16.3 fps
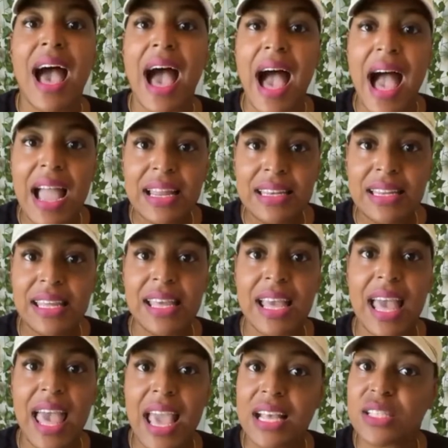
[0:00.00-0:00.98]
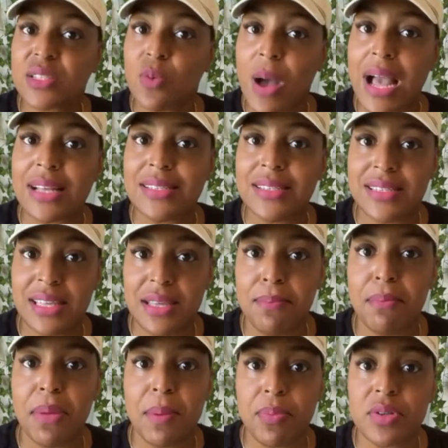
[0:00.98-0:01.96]
I need
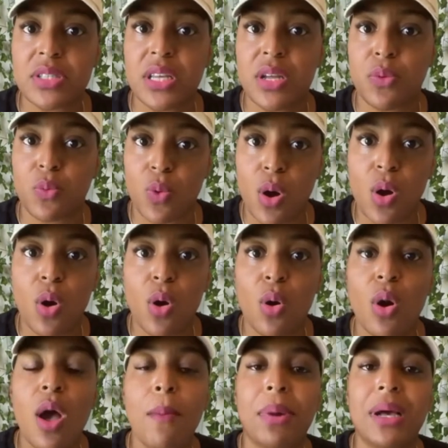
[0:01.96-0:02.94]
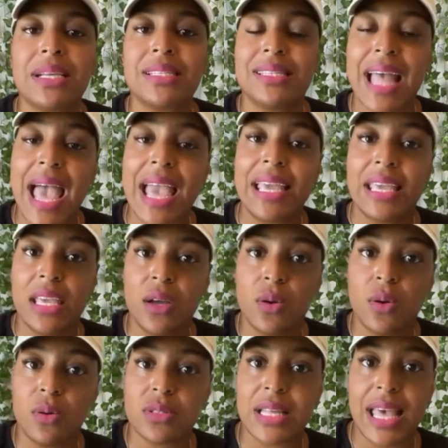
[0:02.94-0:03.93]
XYZ members to enroll because that
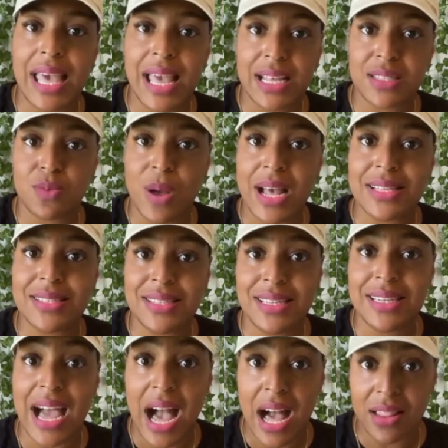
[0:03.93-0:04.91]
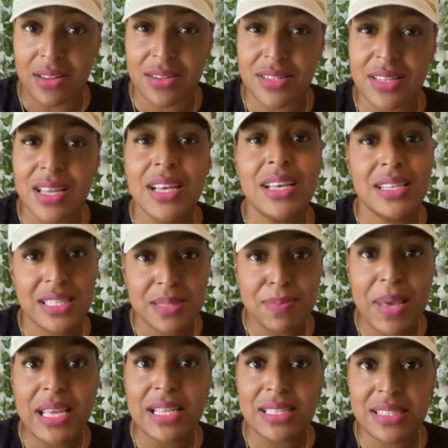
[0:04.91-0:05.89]
equals XYZ dollars. Is this
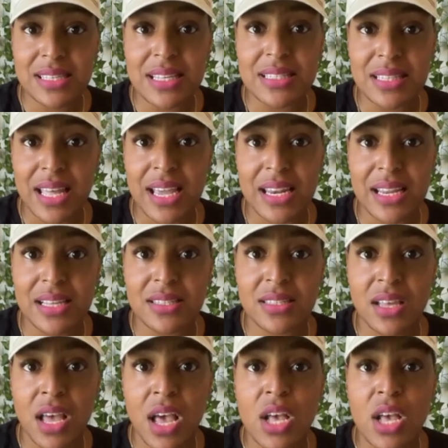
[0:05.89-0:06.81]
making sense, ladies?